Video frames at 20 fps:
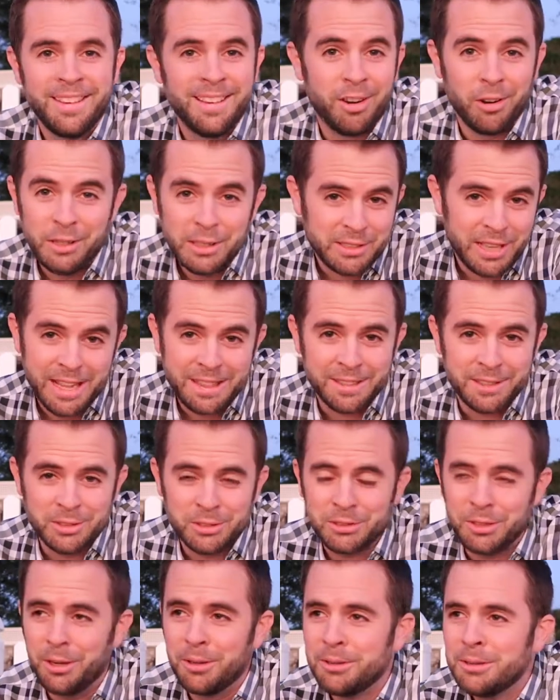Or at least I think
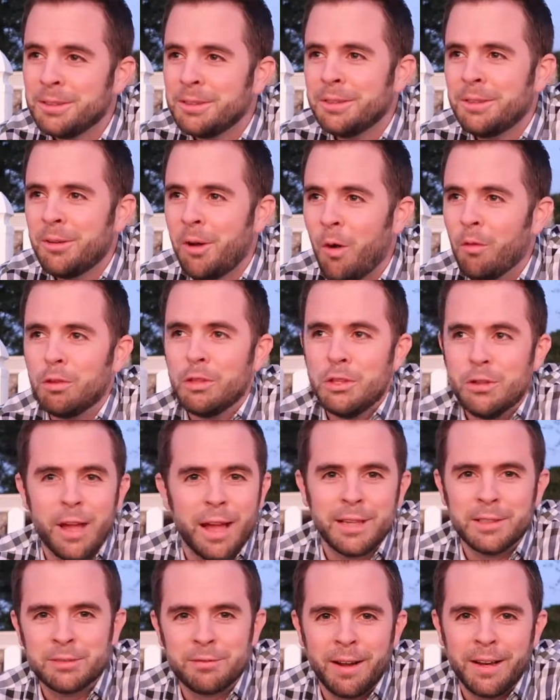so. Hopefully you
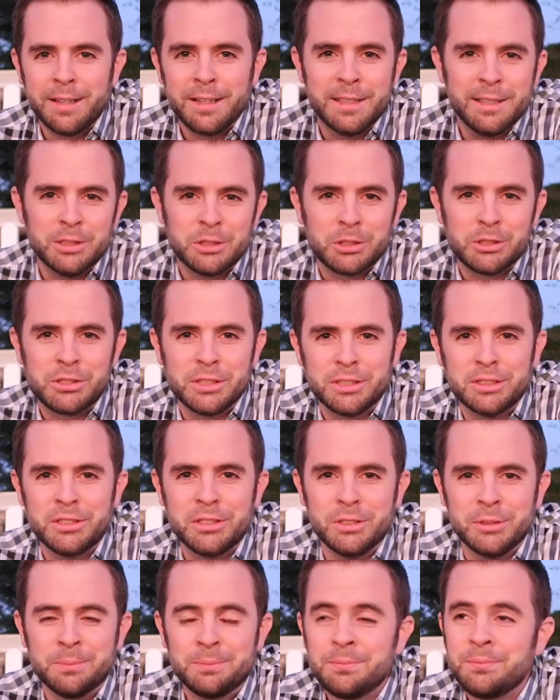guys find it interesting
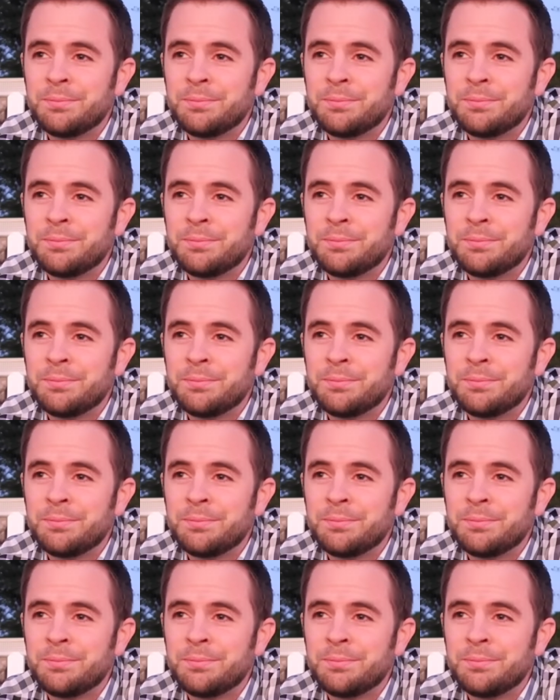too.